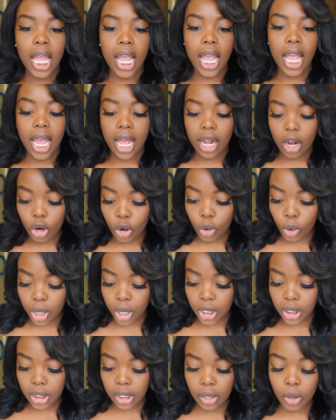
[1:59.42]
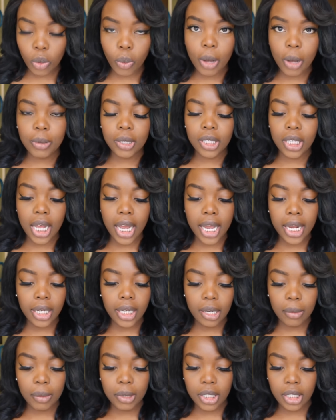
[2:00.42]
and according to the website,
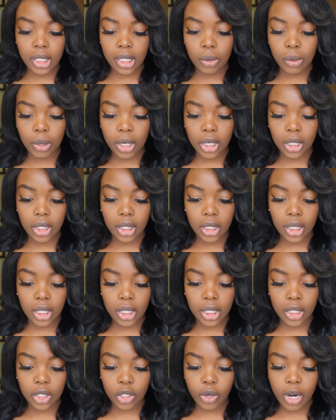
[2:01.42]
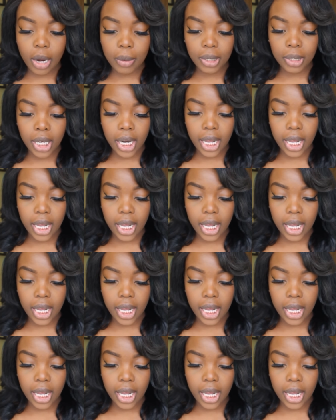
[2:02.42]
let me see what it, it describes